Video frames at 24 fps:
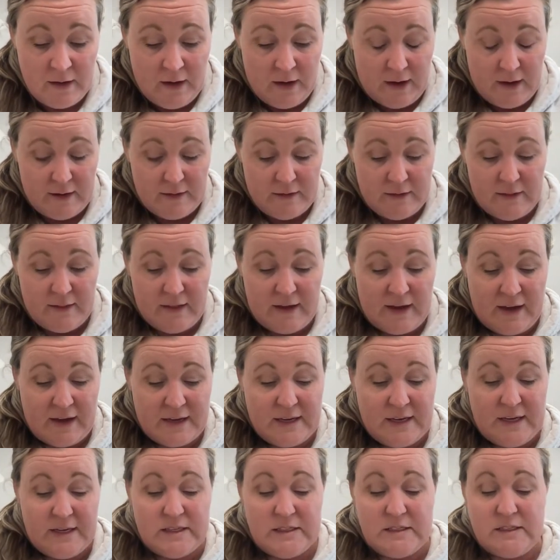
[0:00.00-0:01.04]
And that
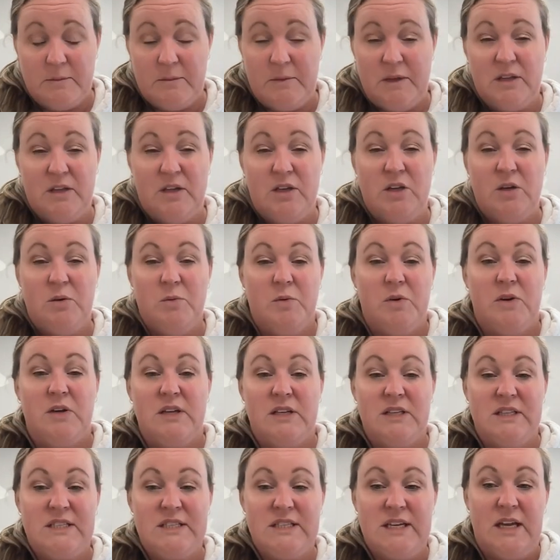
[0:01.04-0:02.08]
is something that you would
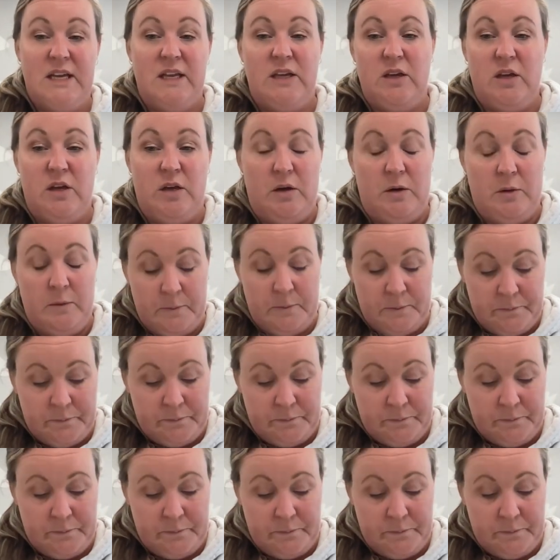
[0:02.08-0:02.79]
continue